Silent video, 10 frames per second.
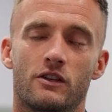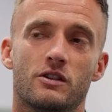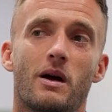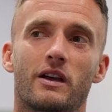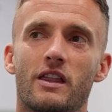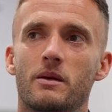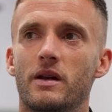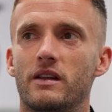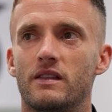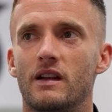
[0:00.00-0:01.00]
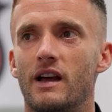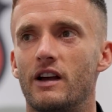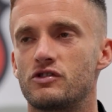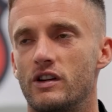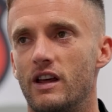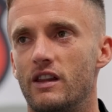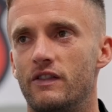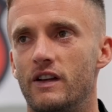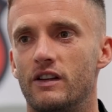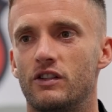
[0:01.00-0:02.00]
it's about getting the minutes and the legs, trying to get the
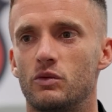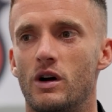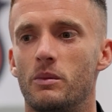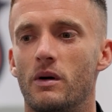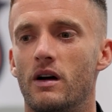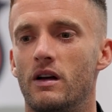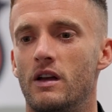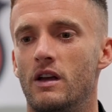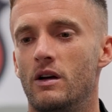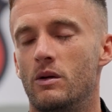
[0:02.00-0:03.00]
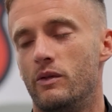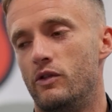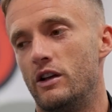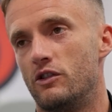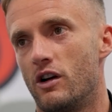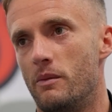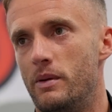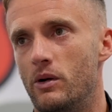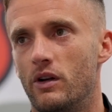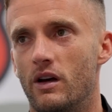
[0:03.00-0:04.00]
fitness as well. But if we can try and
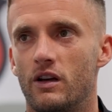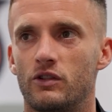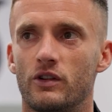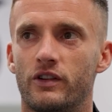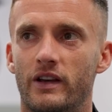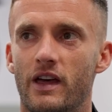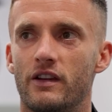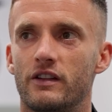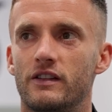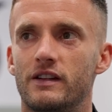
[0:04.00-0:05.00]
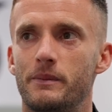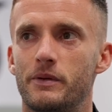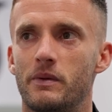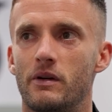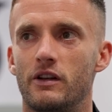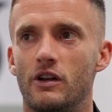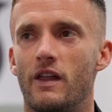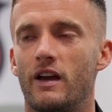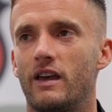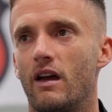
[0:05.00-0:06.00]
build a sort of togetherness and team spirit, you know,
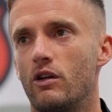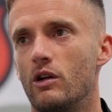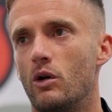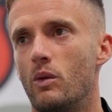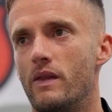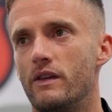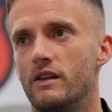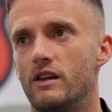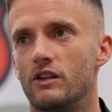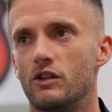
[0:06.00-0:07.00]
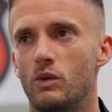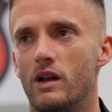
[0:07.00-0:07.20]
that can carry a long way in the season, as